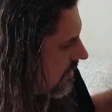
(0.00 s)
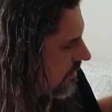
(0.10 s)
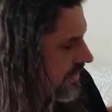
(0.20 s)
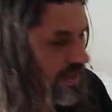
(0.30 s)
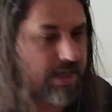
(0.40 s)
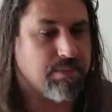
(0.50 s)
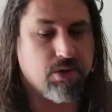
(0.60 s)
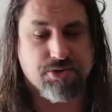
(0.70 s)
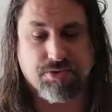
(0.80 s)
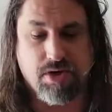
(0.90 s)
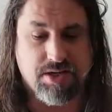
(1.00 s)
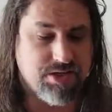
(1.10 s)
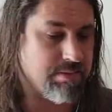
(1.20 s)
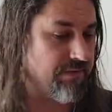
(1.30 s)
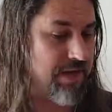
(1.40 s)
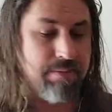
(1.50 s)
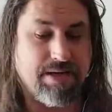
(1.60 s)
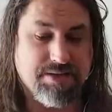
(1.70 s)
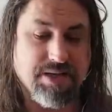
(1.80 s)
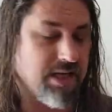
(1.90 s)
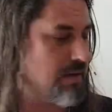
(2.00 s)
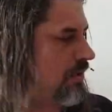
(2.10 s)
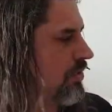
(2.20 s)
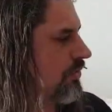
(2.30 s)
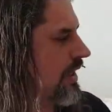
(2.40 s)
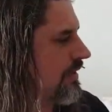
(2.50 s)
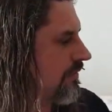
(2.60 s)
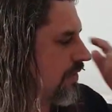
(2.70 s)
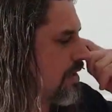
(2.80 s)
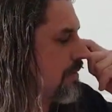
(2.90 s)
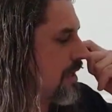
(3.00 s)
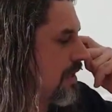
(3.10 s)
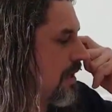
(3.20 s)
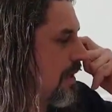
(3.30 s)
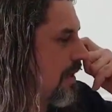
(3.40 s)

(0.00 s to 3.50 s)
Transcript: Singing bowls are awesome. I've got my singing bowl right in front of me.